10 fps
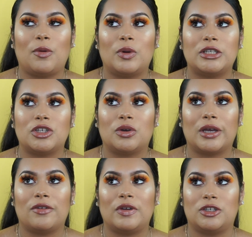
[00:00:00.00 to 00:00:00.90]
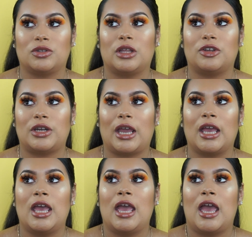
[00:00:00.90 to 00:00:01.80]
went to go get a facial the other day,
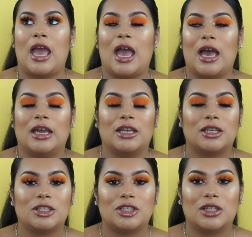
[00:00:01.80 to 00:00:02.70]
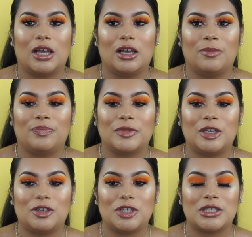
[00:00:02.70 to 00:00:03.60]
and
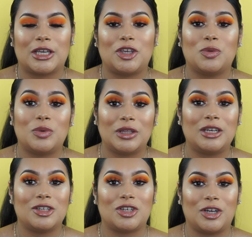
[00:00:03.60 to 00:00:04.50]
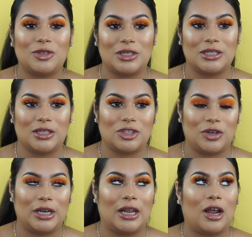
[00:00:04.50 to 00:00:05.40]
you know, she's like, you really need to start using
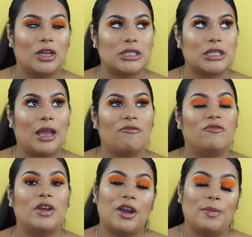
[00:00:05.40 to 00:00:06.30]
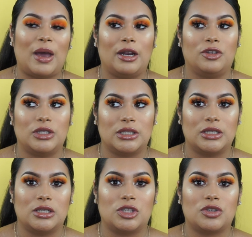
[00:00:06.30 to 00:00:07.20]
sunscreen. And honestly, I'm very bad at using
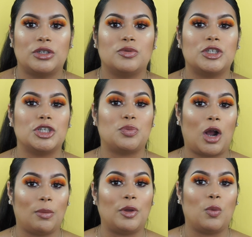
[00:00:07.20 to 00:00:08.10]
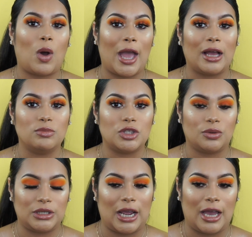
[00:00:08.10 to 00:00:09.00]
sunscreen, which is probably why I'm so
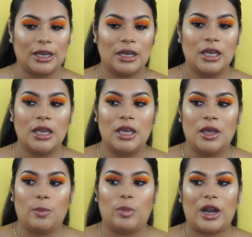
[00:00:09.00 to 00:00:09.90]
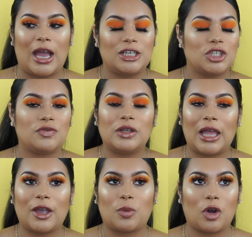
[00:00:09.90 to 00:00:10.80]
tan. But I just feel
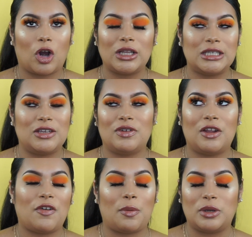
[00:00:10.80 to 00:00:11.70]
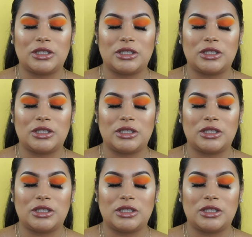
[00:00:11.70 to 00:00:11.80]
like regardless, even if I put